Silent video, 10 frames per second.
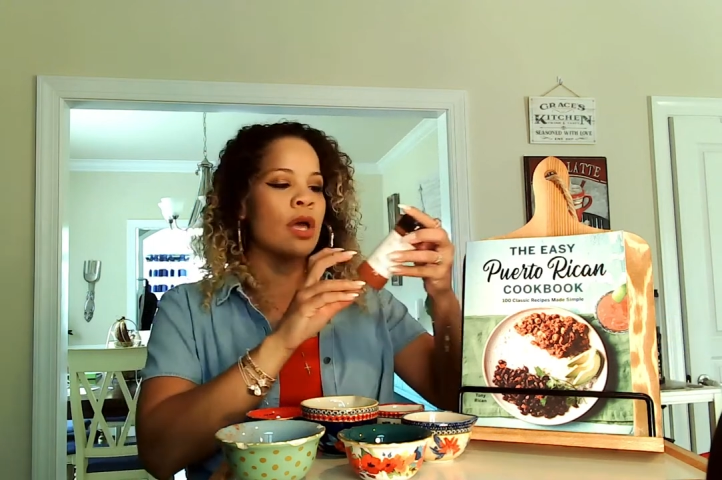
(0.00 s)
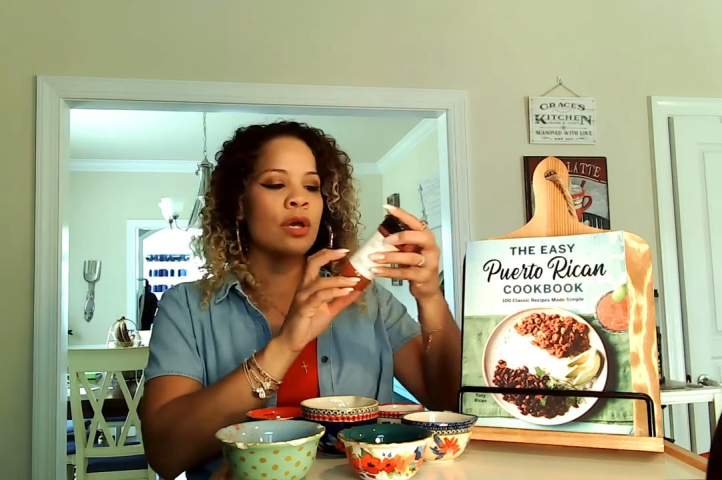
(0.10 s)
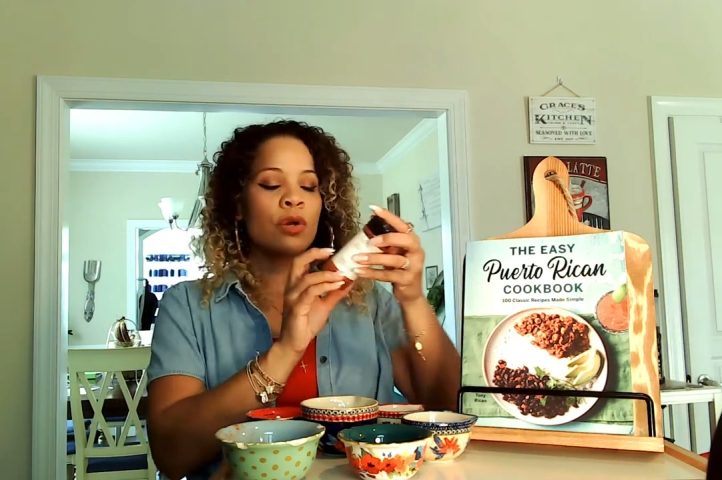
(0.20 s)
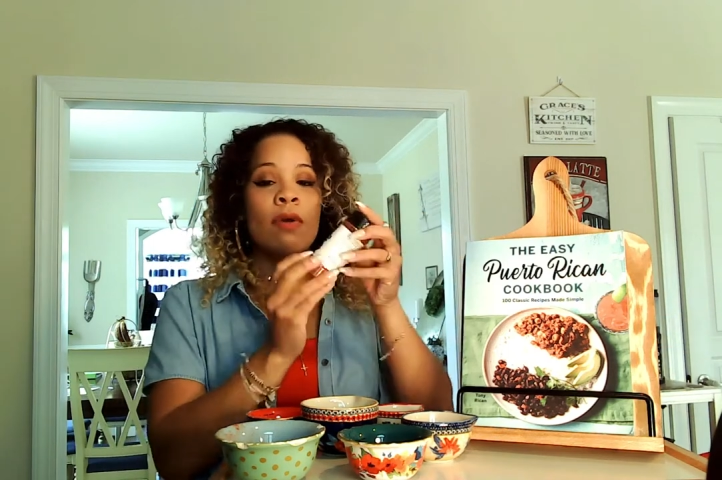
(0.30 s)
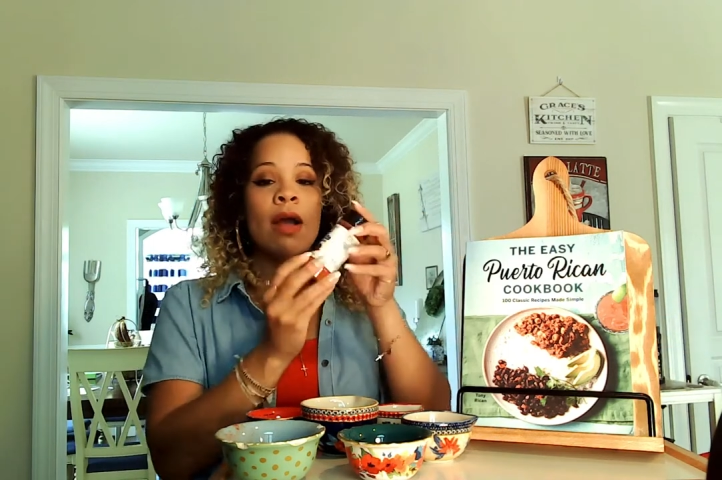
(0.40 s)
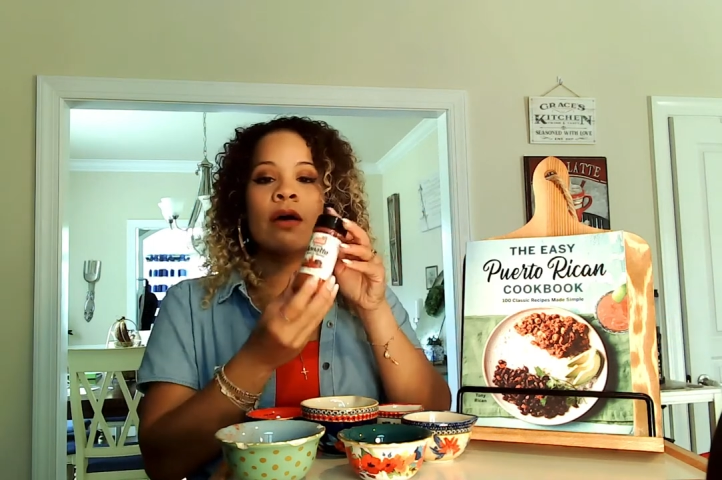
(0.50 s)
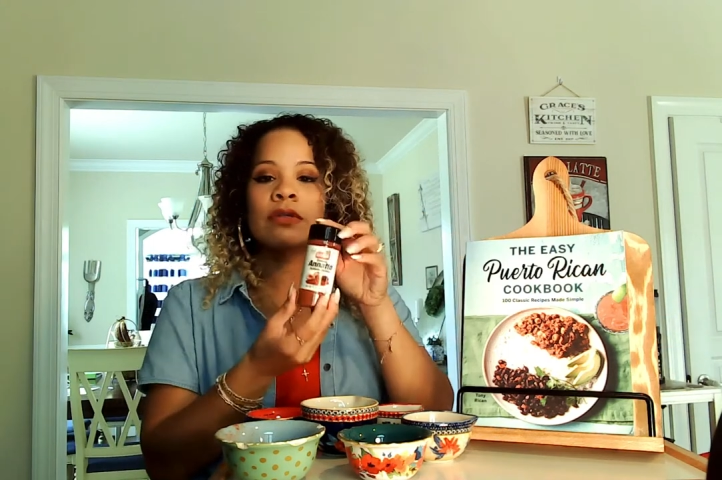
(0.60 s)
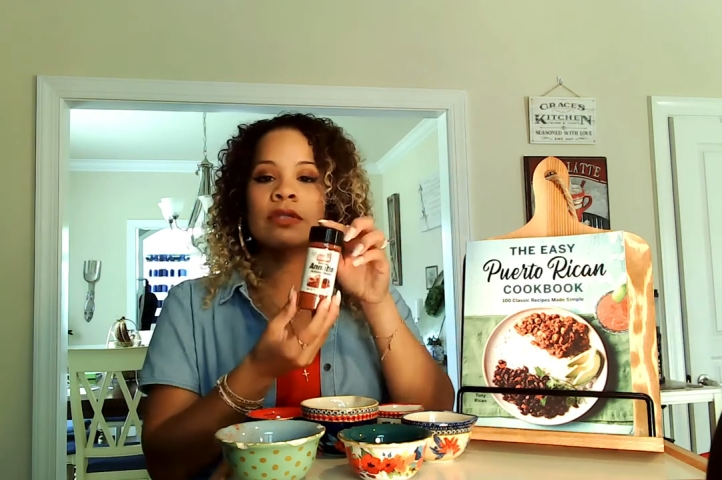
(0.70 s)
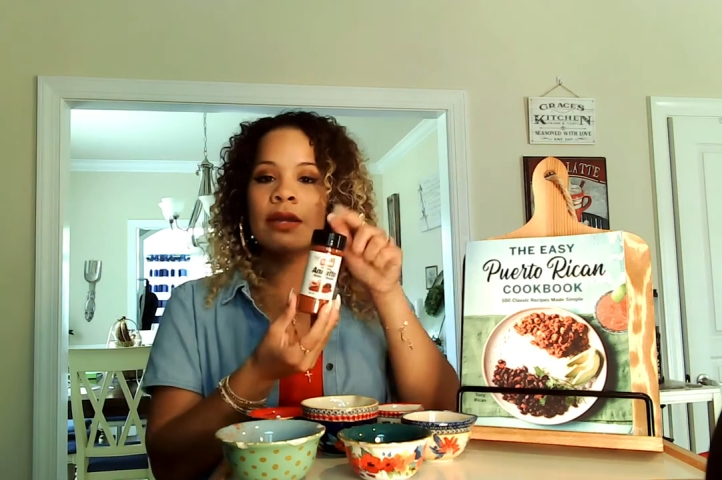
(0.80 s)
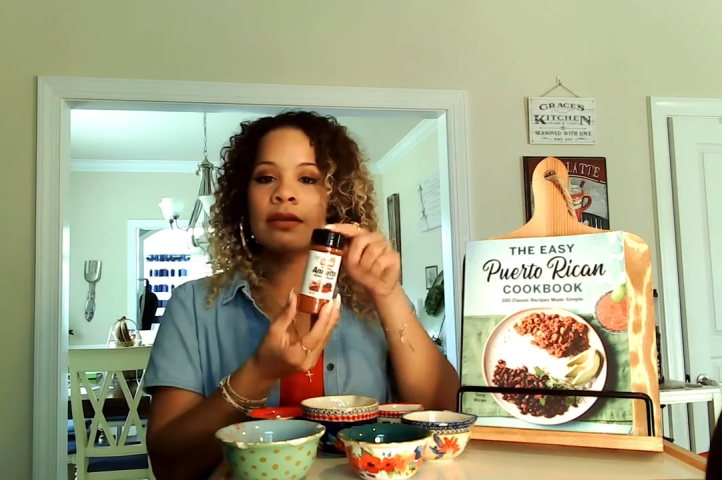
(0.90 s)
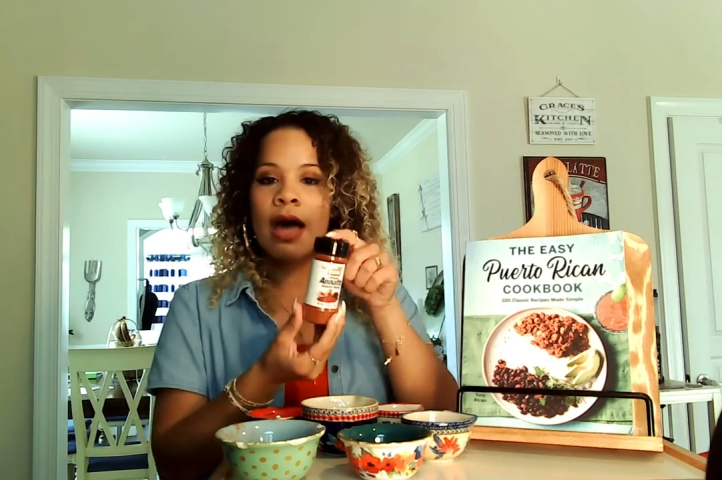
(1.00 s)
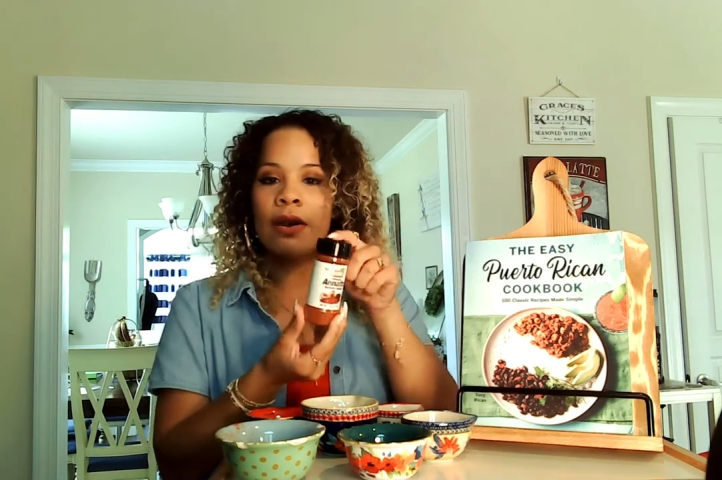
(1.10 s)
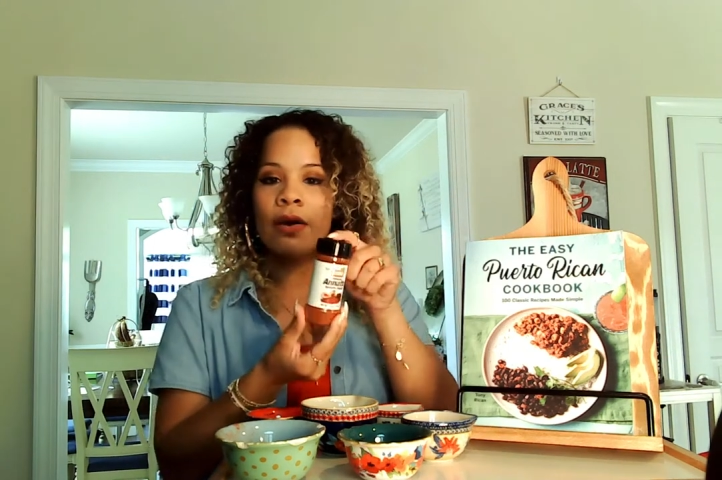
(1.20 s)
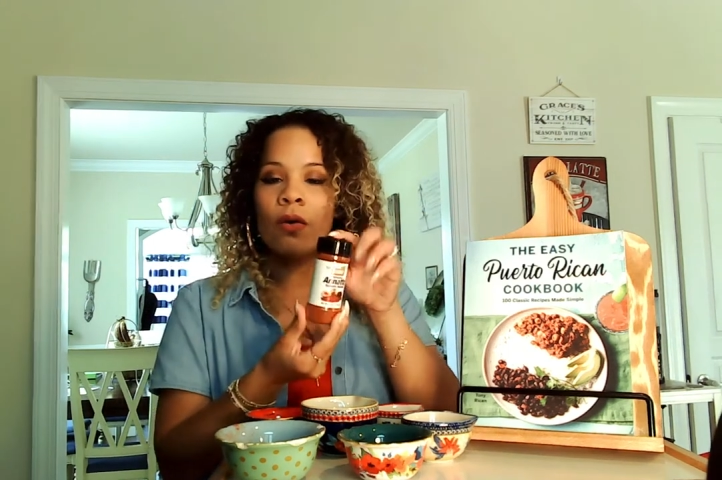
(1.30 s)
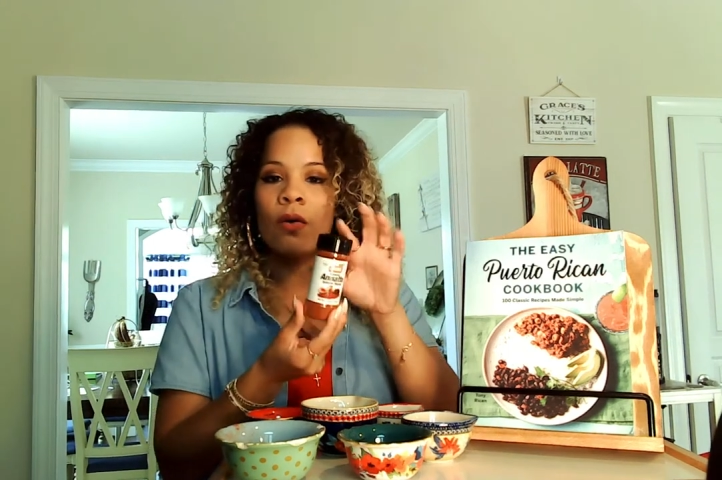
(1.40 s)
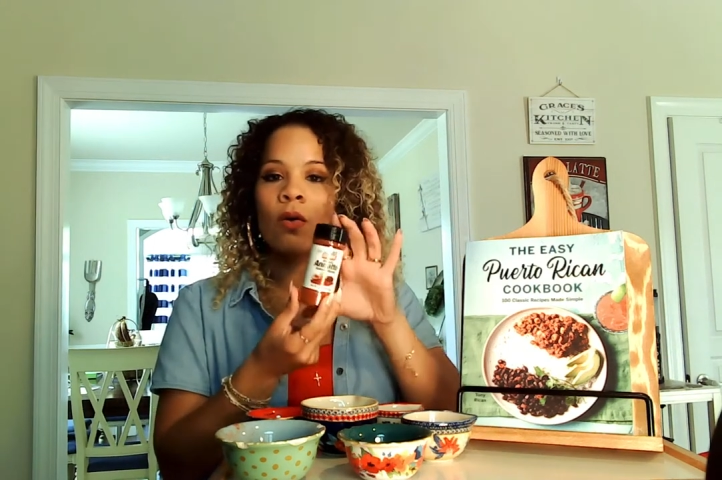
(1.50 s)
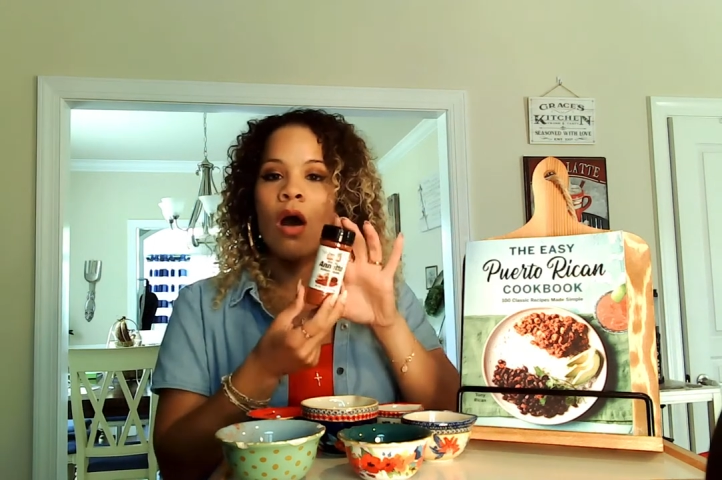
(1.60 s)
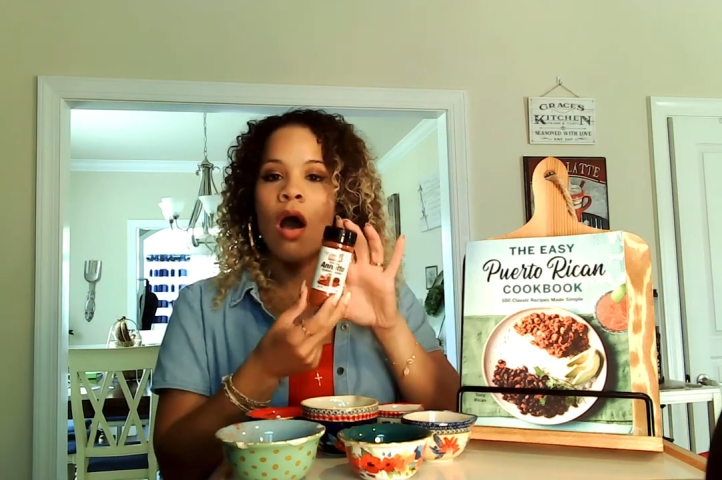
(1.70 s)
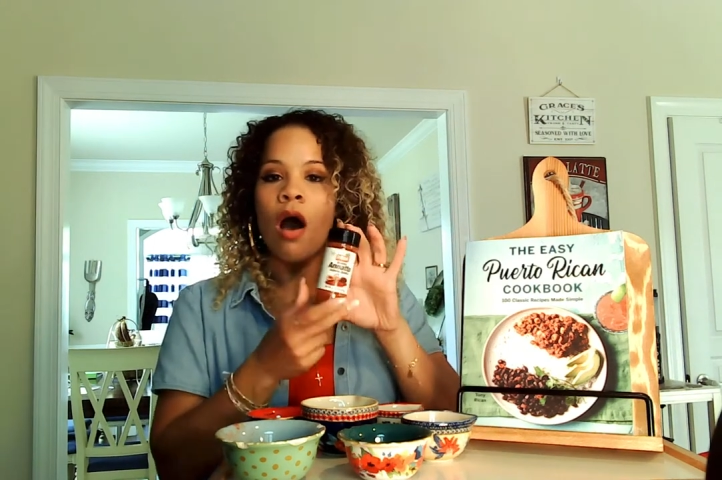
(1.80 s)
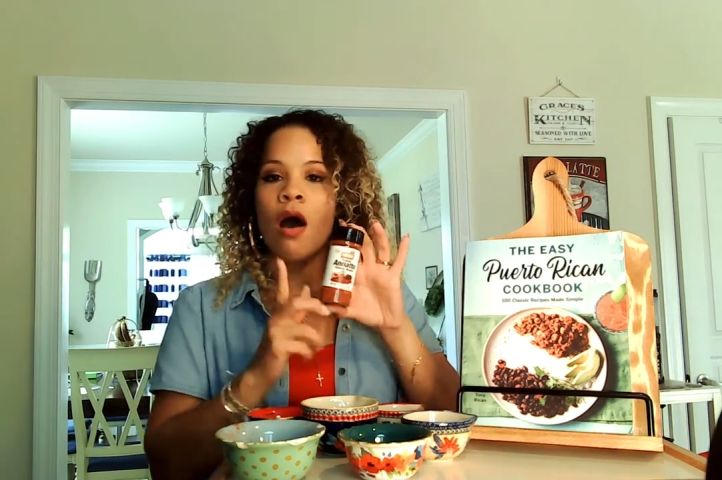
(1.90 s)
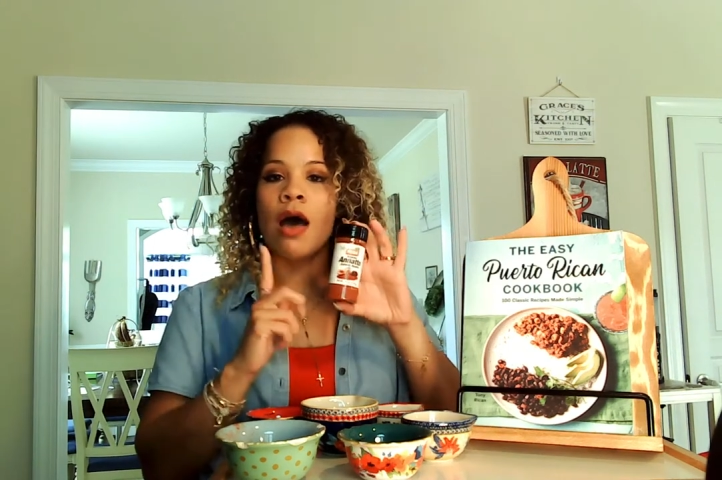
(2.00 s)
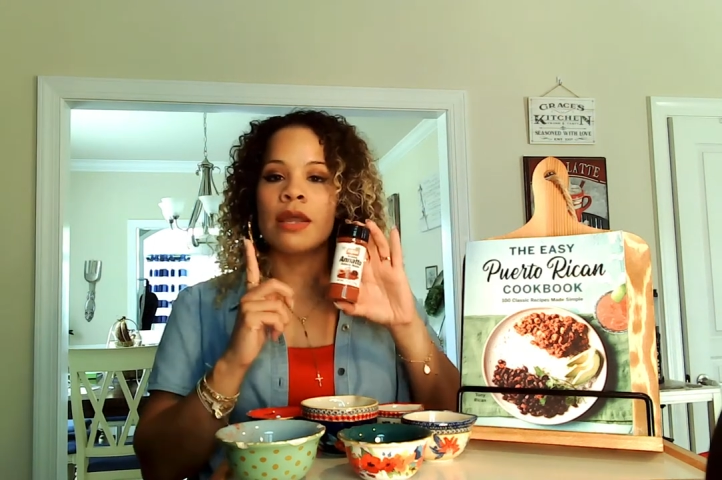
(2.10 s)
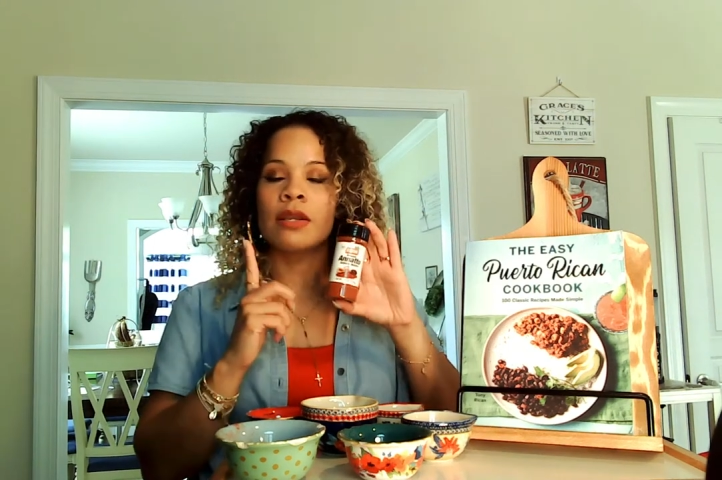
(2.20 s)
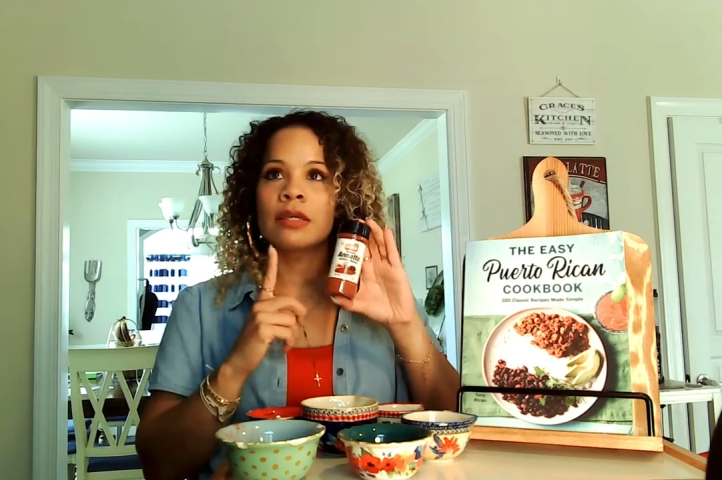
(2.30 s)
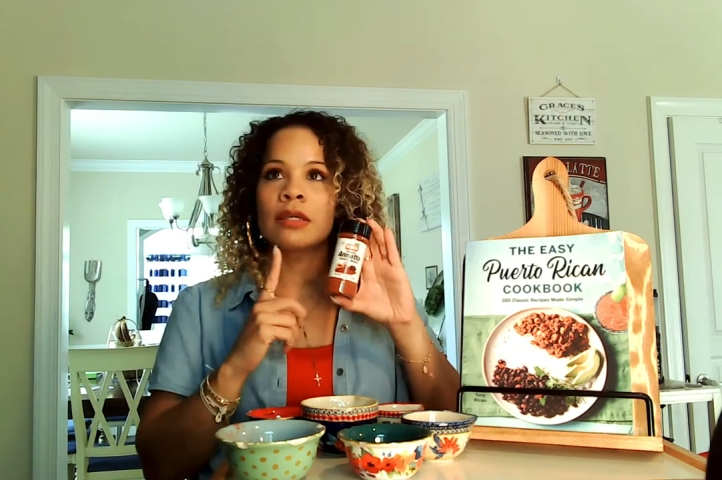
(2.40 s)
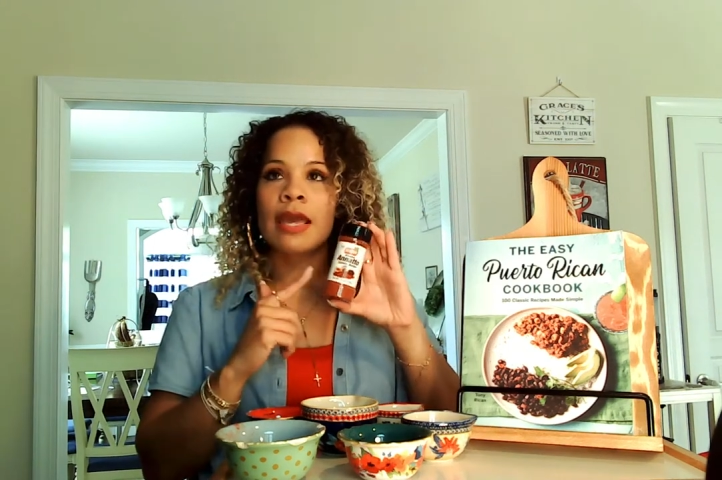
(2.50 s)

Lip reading: ground annatto on